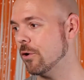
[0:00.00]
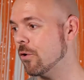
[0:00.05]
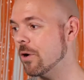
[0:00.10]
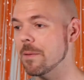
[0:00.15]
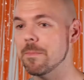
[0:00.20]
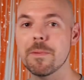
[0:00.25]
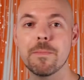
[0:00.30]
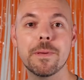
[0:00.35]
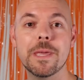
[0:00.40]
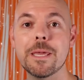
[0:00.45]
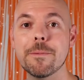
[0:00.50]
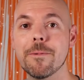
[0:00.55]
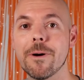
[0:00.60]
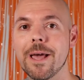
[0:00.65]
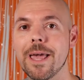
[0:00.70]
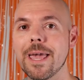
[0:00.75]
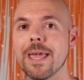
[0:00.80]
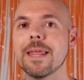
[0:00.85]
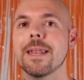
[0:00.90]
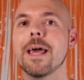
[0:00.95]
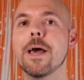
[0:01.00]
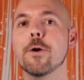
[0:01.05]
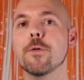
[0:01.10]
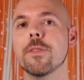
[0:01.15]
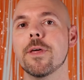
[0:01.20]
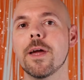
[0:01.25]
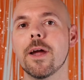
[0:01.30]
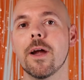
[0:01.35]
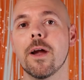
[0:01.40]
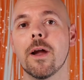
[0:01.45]
creepy people hanging out
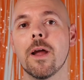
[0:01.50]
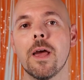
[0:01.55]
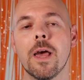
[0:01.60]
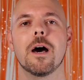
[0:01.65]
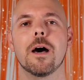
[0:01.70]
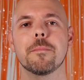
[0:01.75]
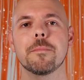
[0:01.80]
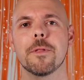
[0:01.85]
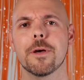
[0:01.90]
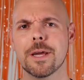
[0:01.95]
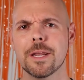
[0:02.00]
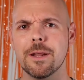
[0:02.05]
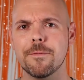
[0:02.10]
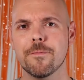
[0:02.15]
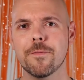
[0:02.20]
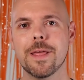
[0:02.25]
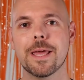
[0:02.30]
there? Look it up for